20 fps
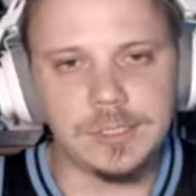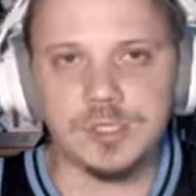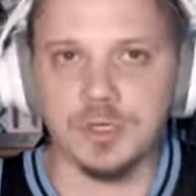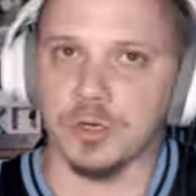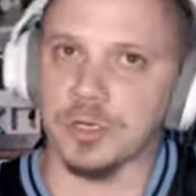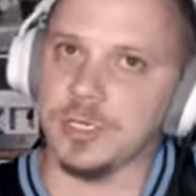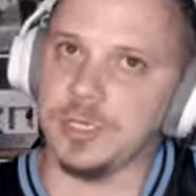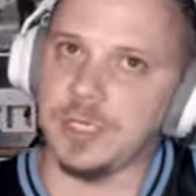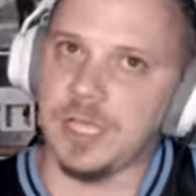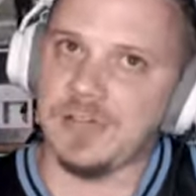
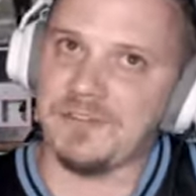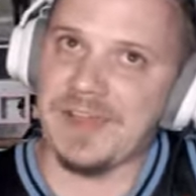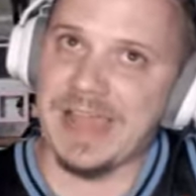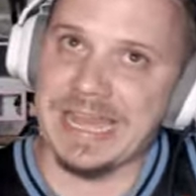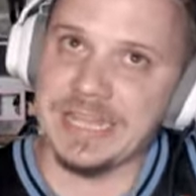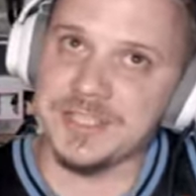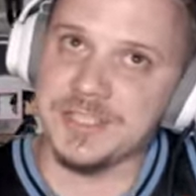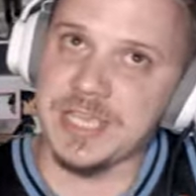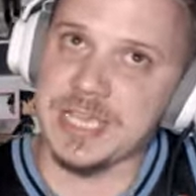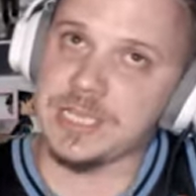Jordan Love
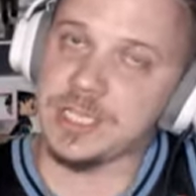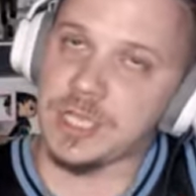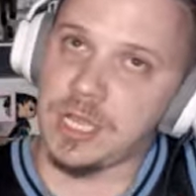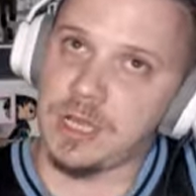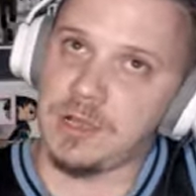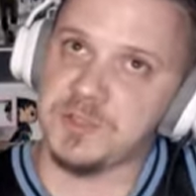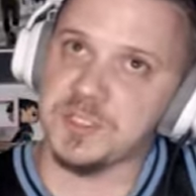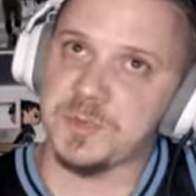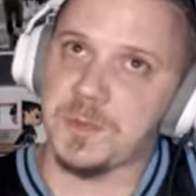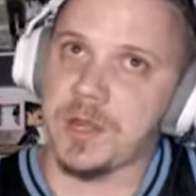had Zay
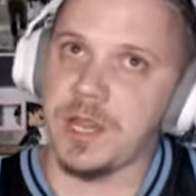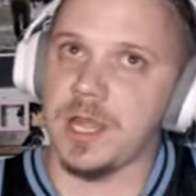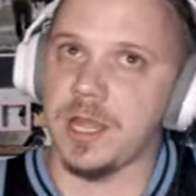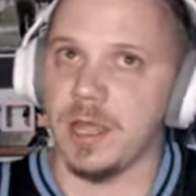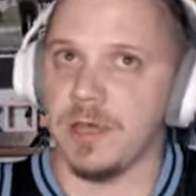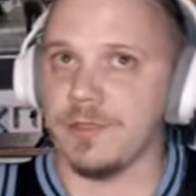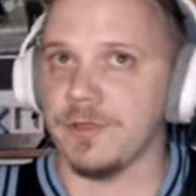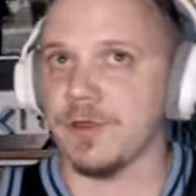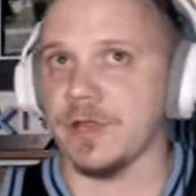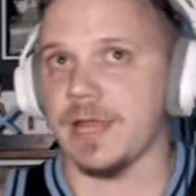Jones, but
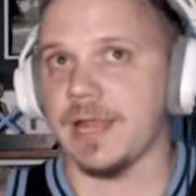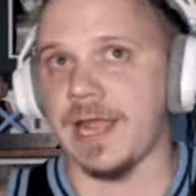another